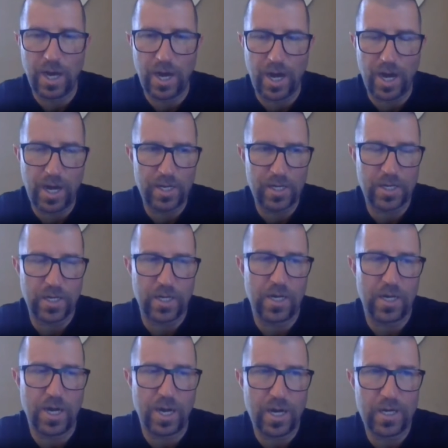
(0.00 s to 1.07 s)
I
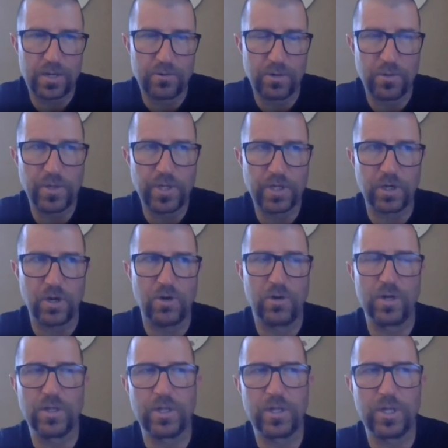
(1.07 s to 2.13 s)
agree. We
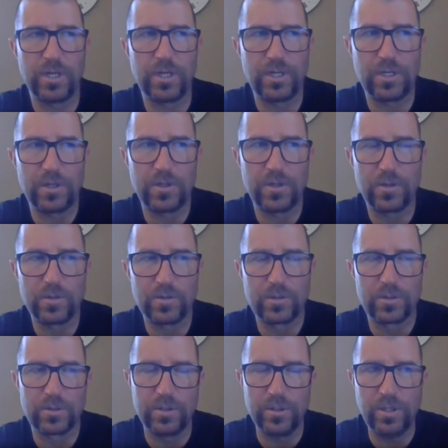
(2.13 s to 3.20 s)
currently
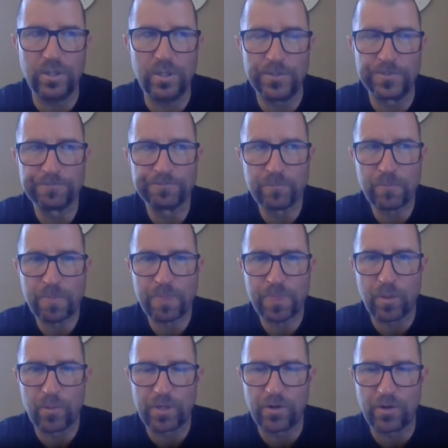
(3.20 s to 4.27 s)
use
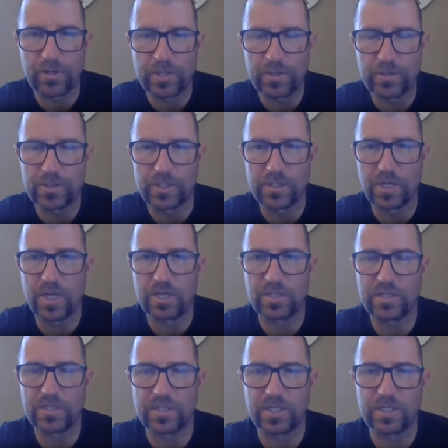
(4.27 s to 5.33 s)
a
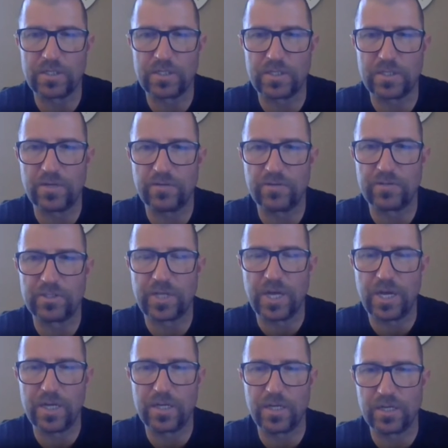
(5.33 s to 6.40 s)
6 sieve
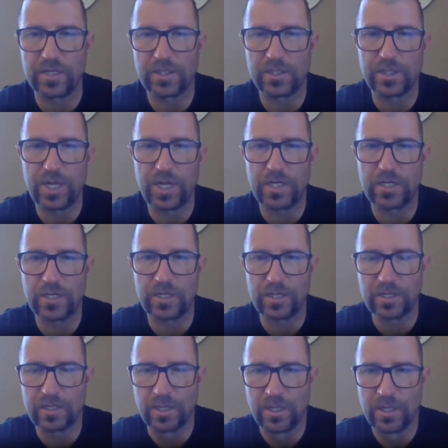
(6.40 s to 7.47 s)
set on a
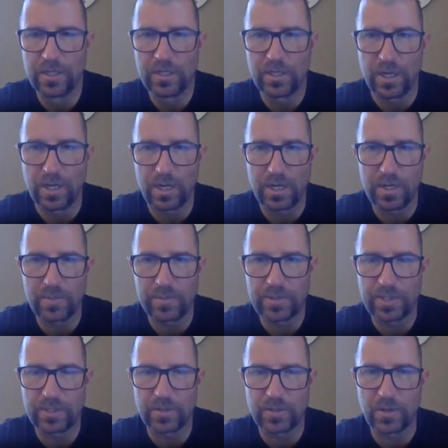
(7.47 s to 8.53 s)
shaker. I
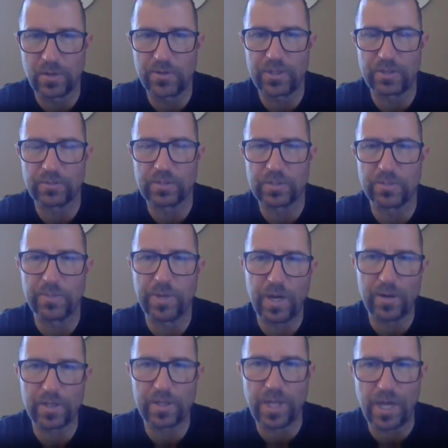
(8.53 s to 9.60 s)
think the whole thing was
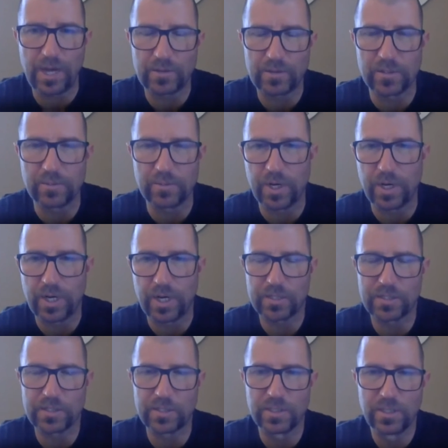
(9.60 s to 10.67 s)
about
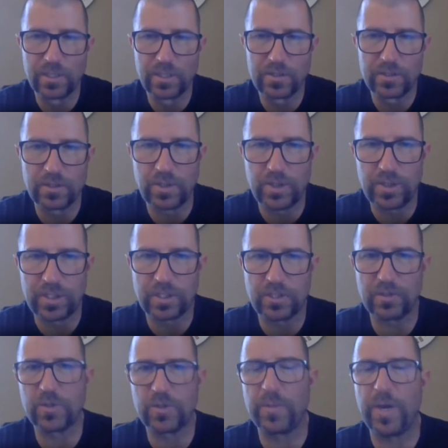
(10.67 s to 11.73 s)
$1,000. So you can
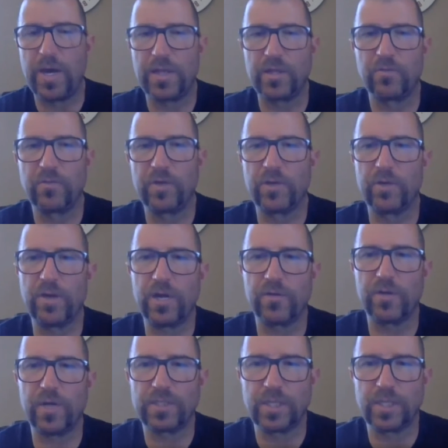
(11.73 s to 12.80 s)
do the math and figure out if
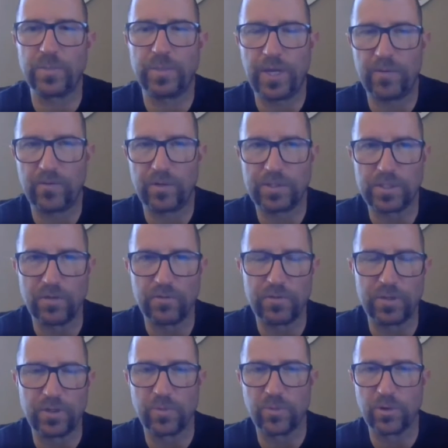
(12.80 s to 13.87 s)
that's going to pay for itself in
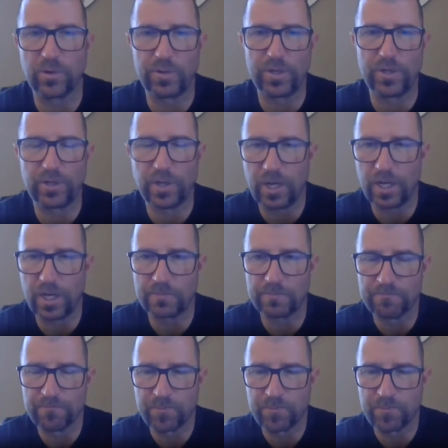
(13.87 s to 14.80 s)
your brewery or not.